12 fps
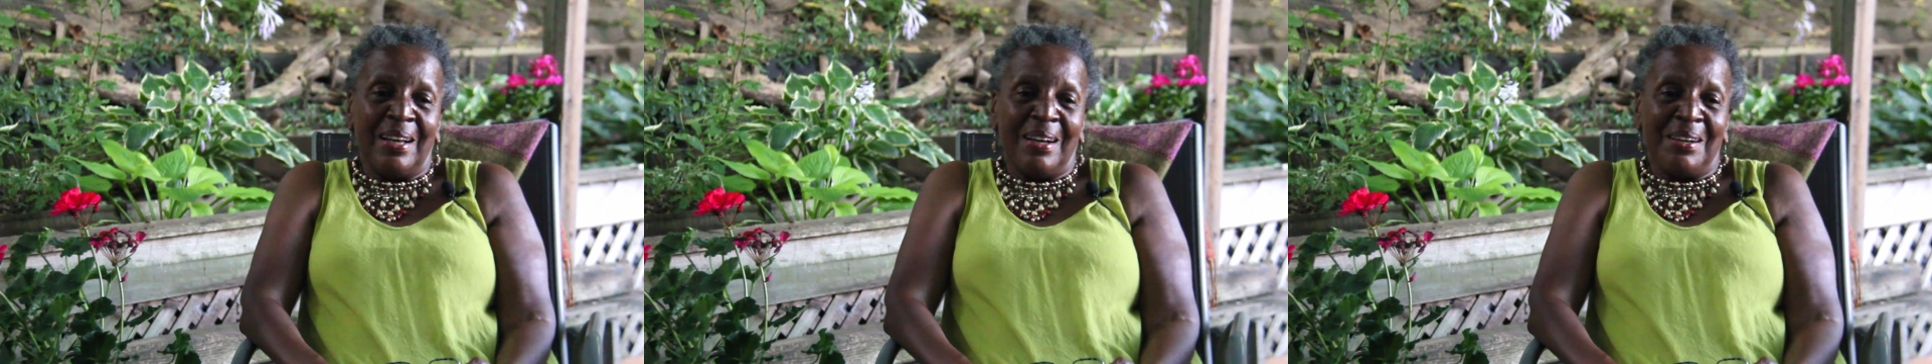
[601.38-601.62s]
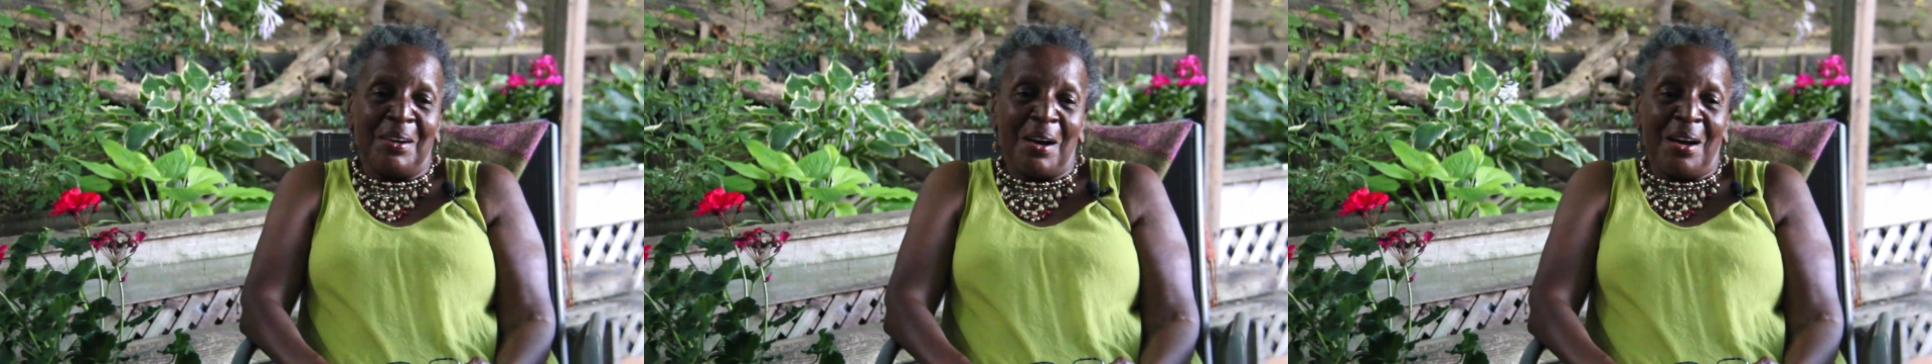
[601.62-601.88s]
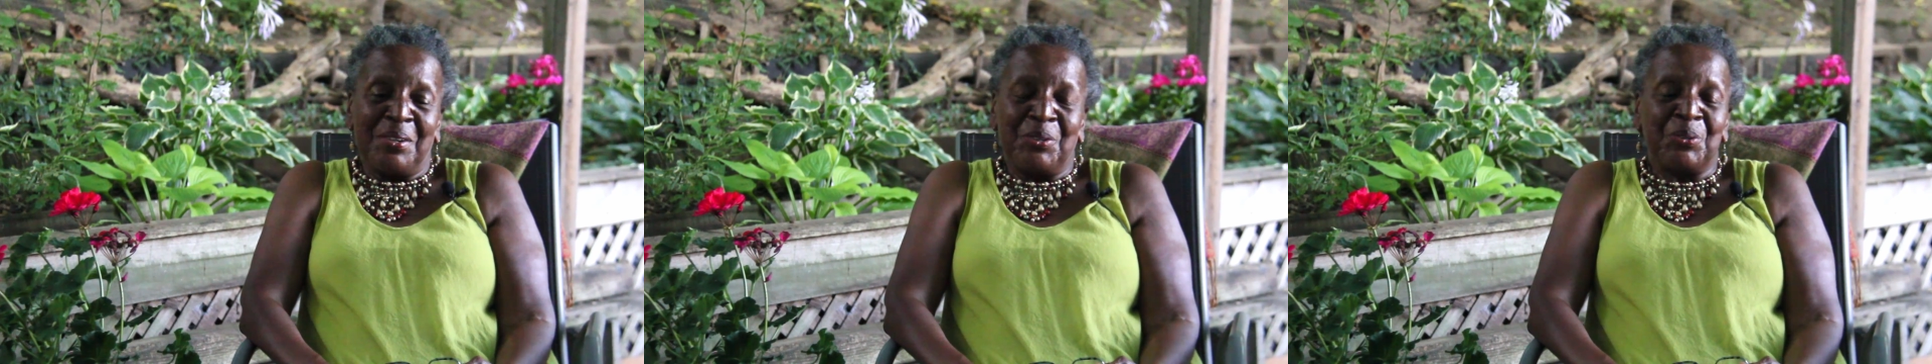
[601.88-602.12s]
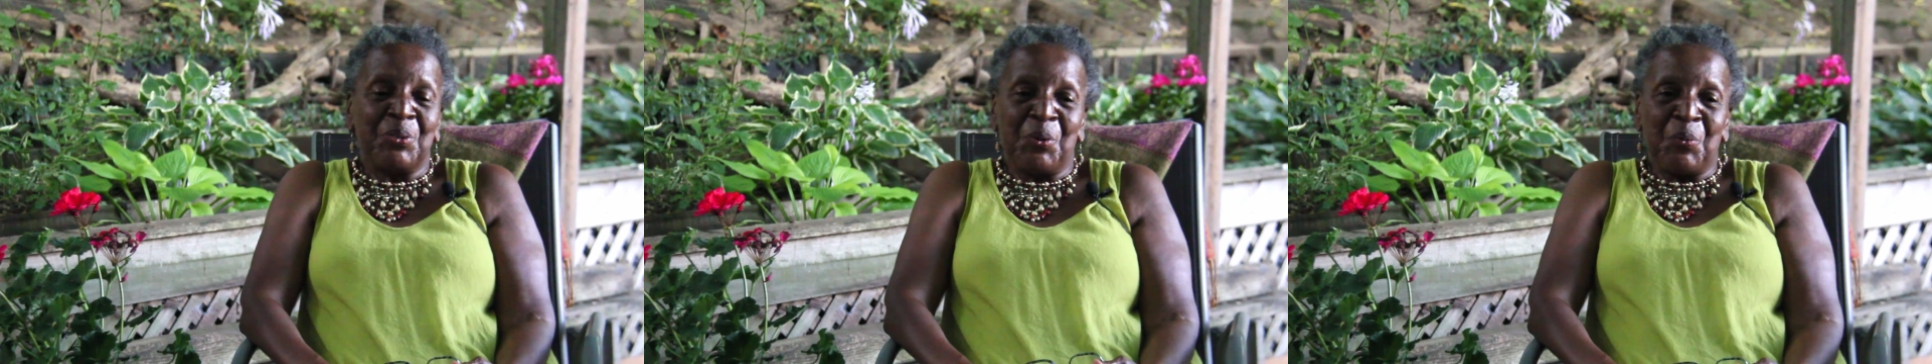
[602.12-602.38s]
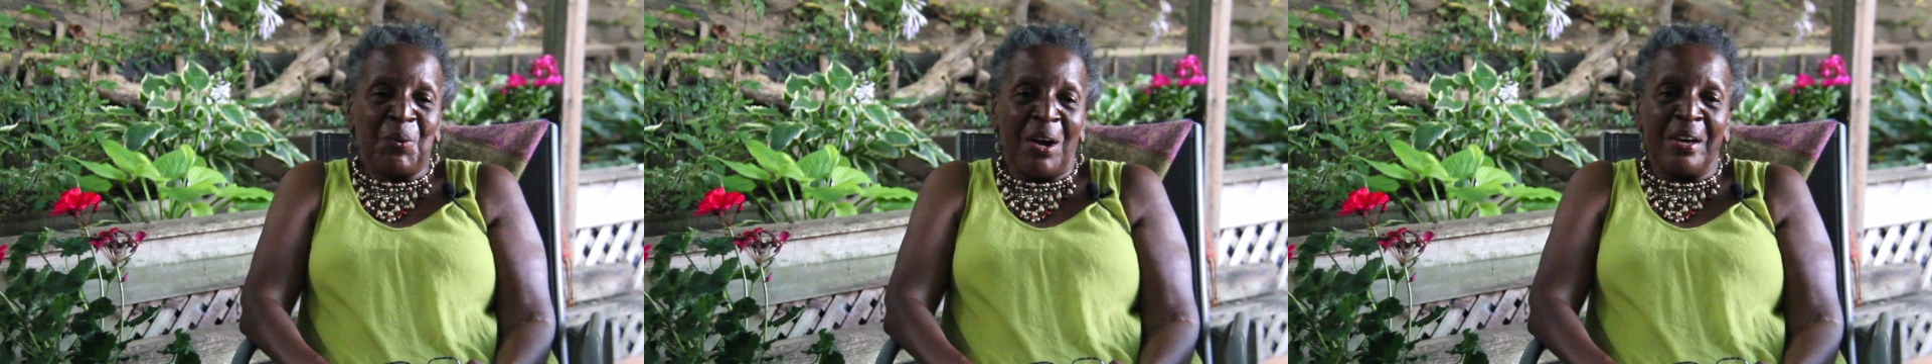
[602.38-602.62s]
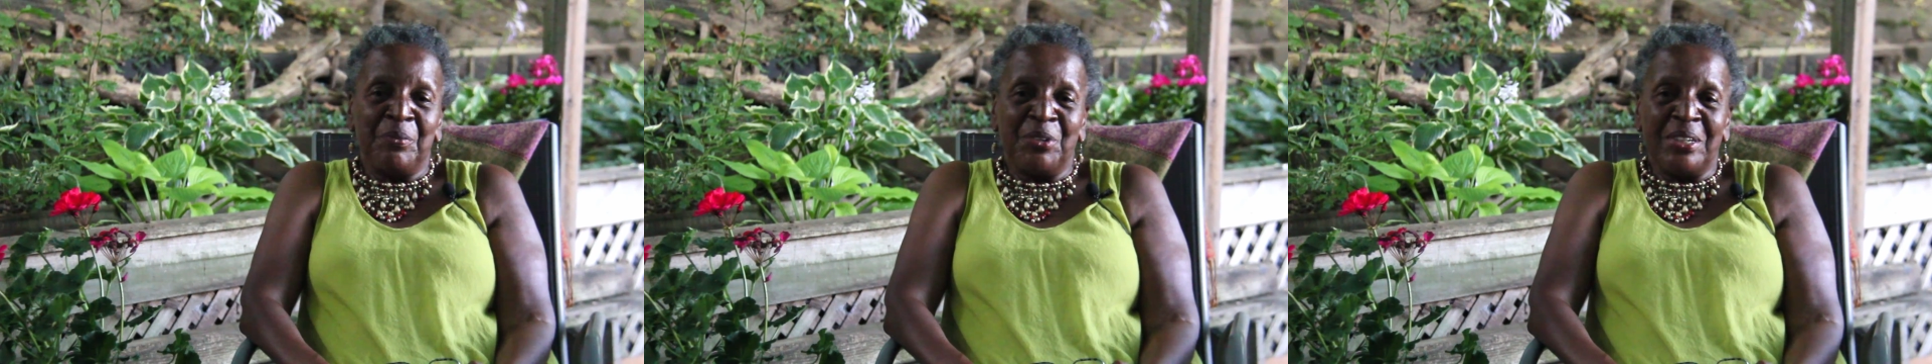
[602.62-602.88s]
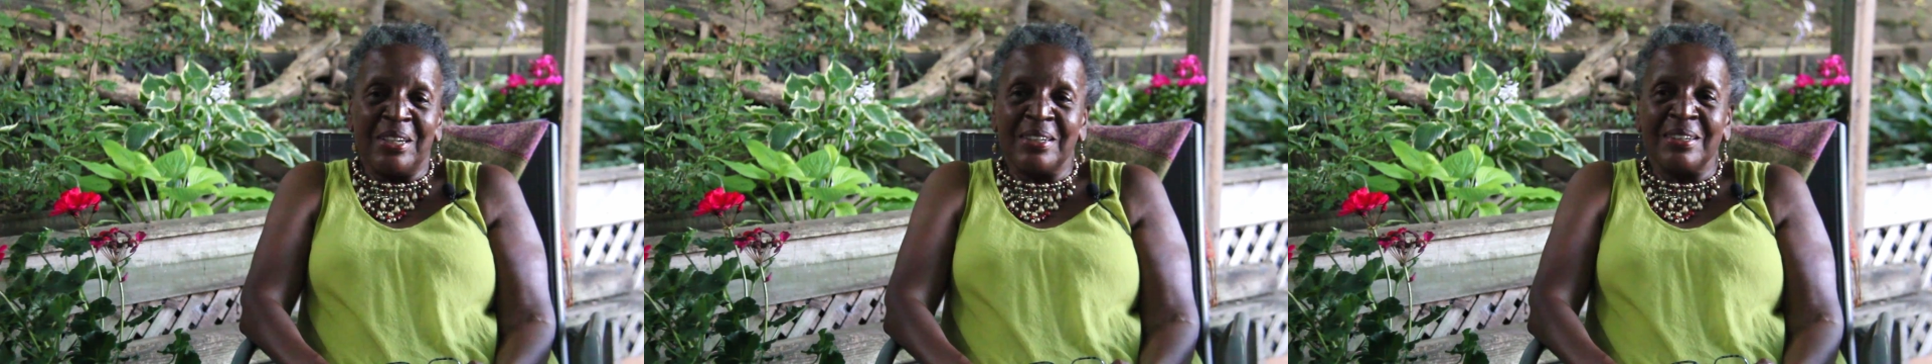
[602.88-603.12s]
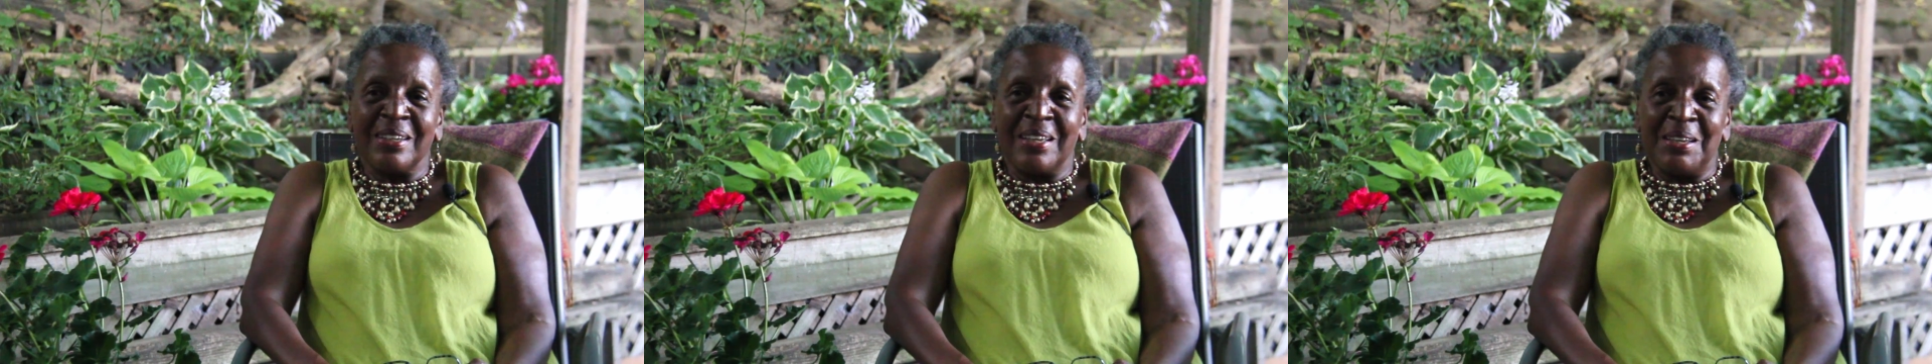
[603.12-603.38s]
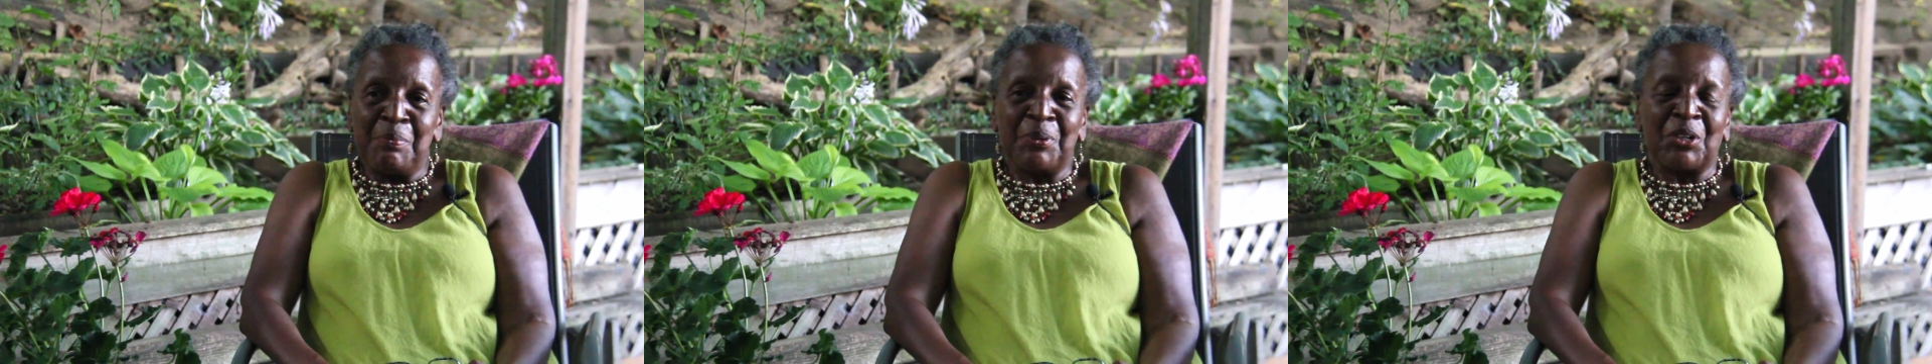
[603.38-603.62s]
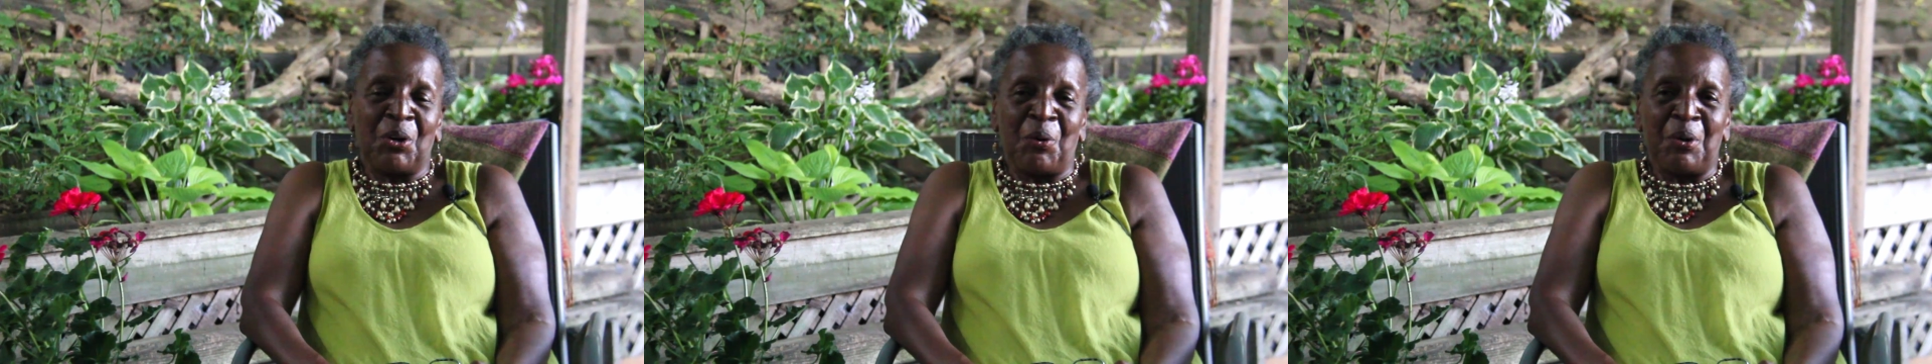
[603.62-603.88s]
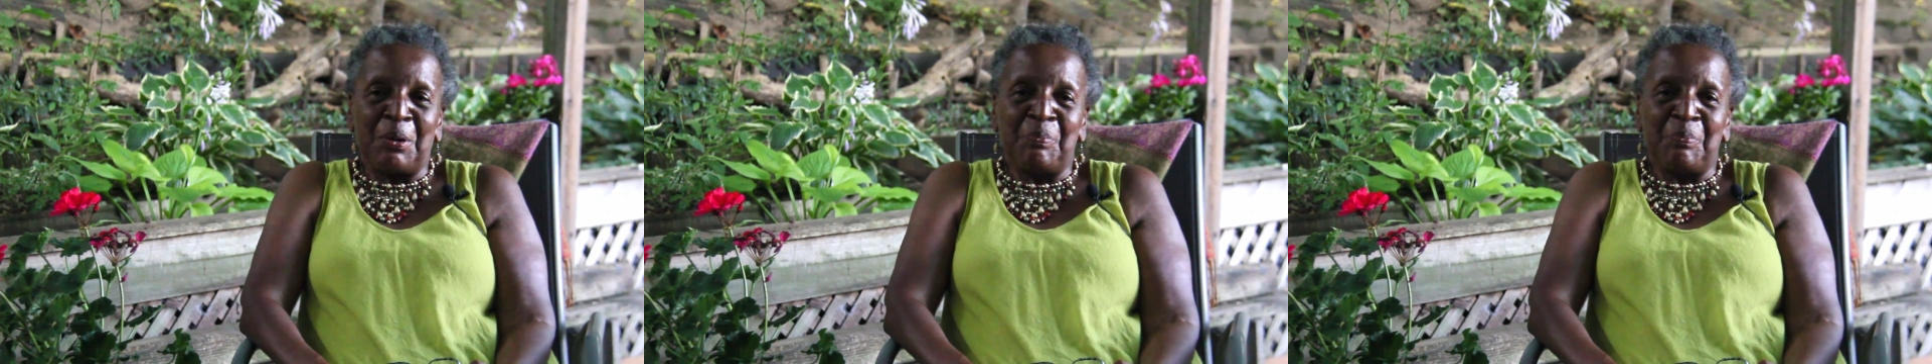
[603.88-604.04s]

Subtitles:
I don't know why we didn't keep it going,